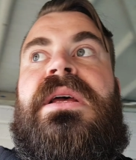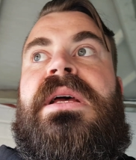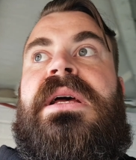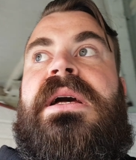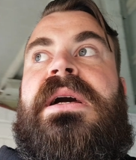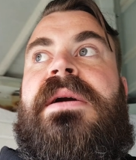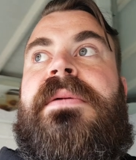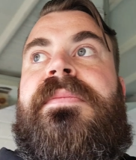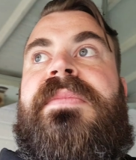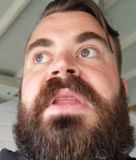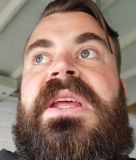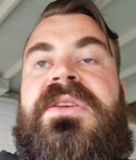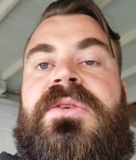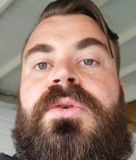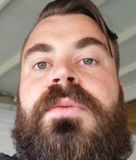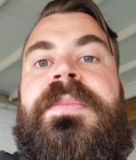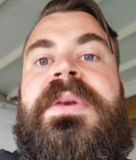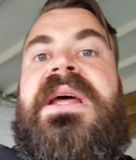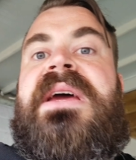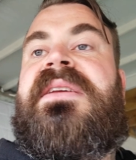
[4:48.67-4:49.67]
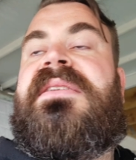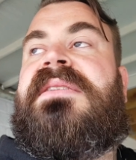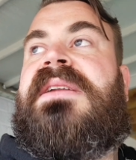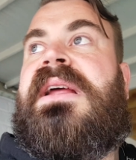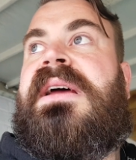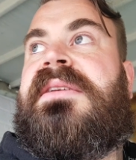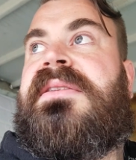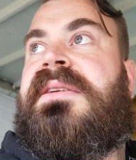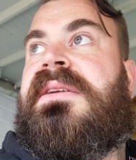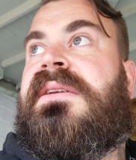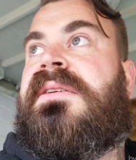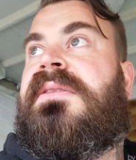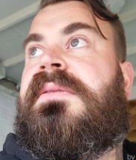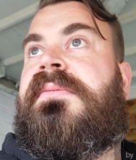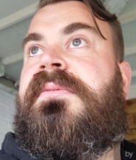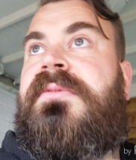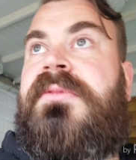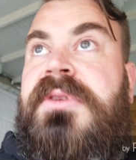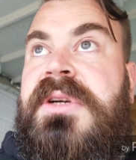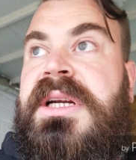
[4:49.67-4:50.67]
That's called Players Classics.
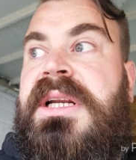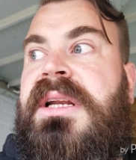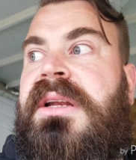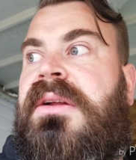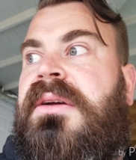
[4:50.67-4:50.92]
I'm really